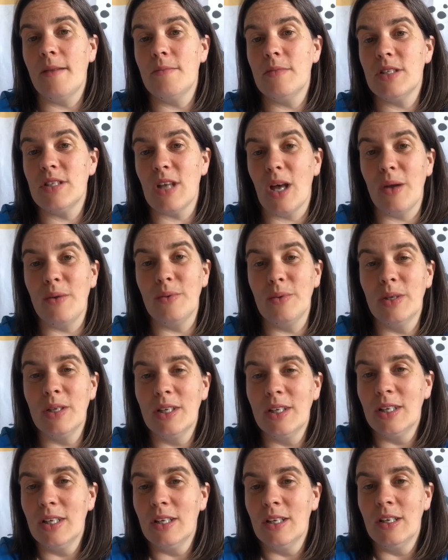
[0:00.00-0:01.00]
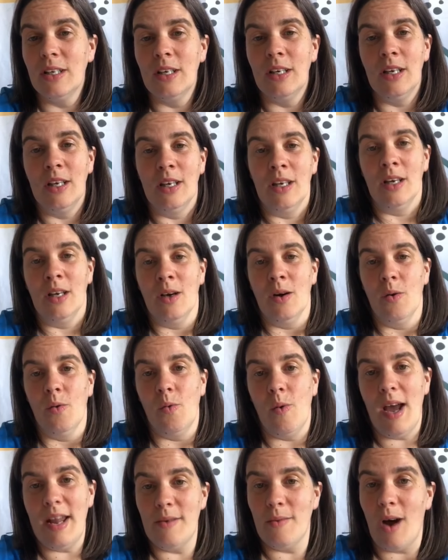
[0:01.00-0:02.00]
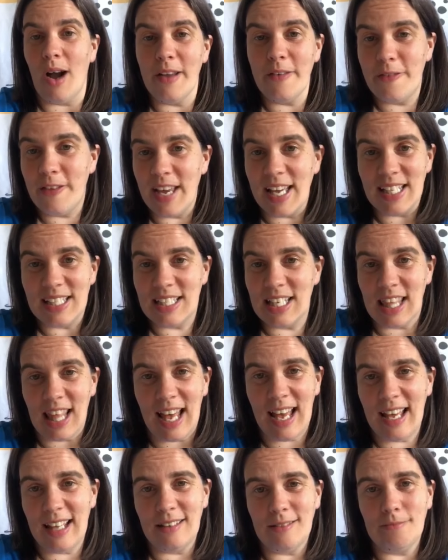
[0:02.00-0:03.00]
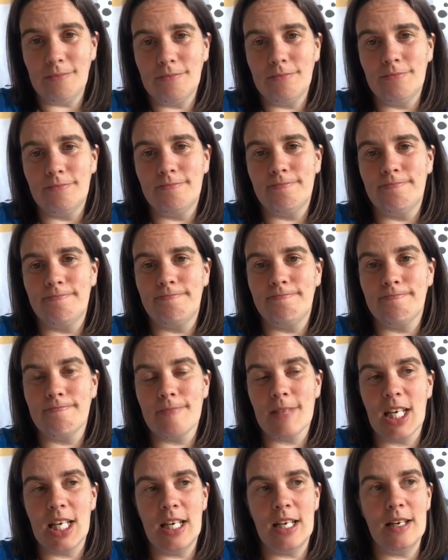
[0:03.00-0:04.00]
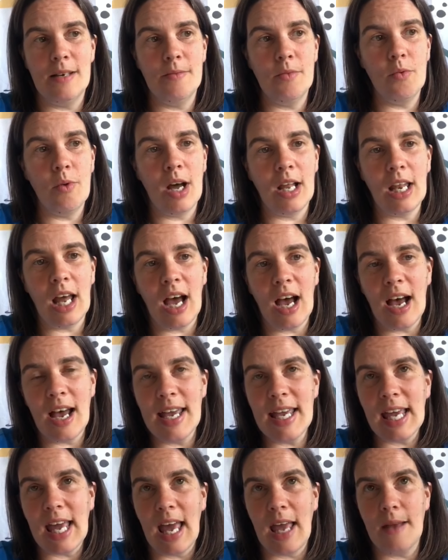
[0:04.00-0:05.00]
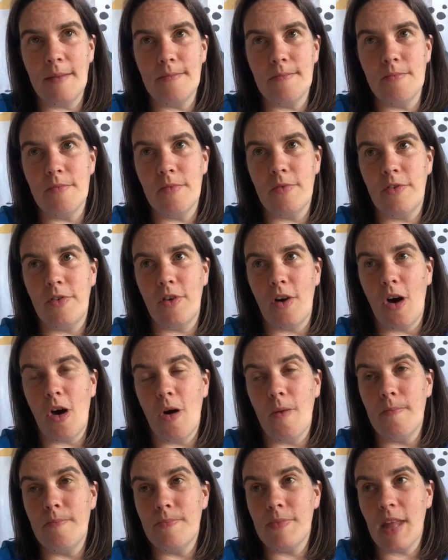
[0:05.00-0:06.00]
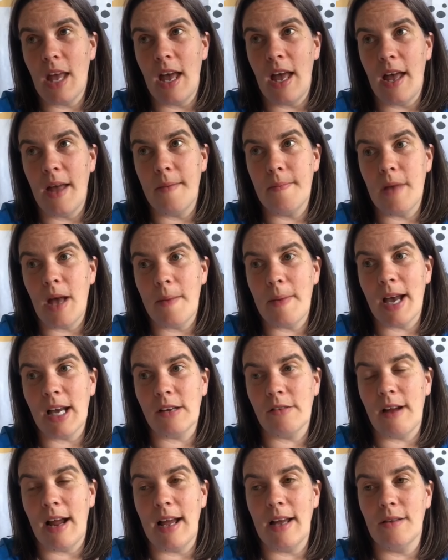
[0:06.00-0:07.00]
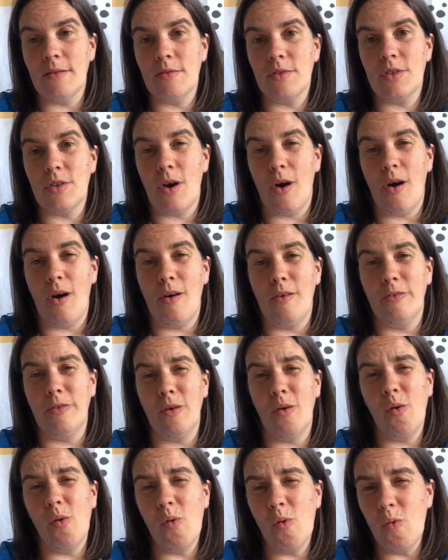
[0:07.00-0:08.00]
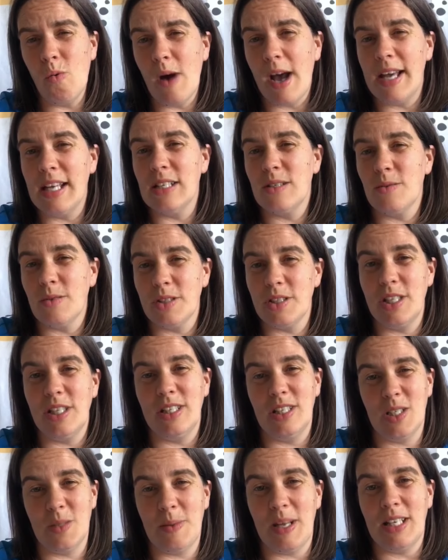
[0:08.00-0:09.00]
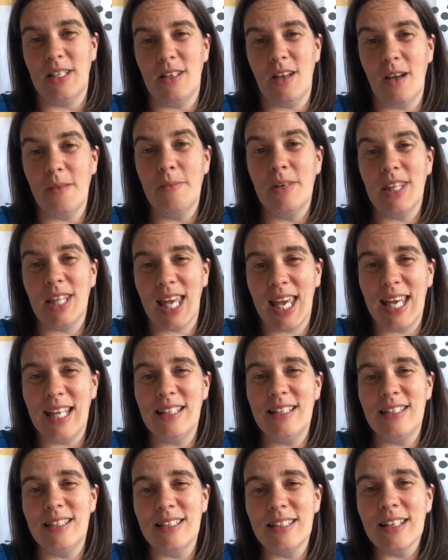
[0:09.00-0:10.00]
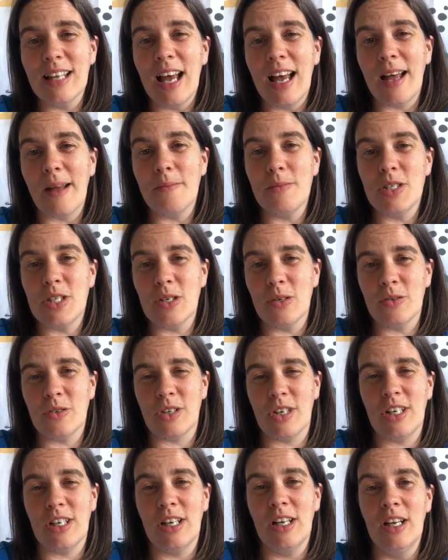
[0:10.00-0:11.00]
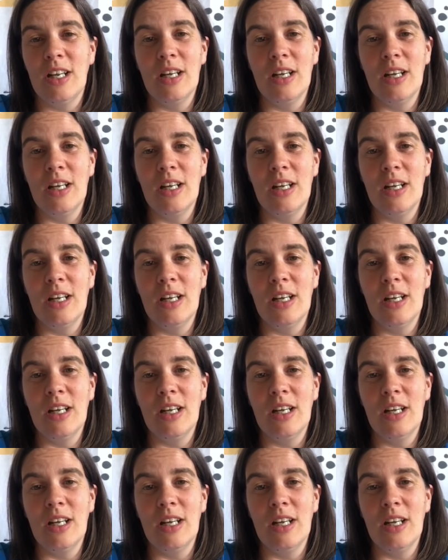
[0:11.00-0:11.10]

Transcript: So where do I fit into that? Well, I came from a background of always wanting to spend time with kids, children.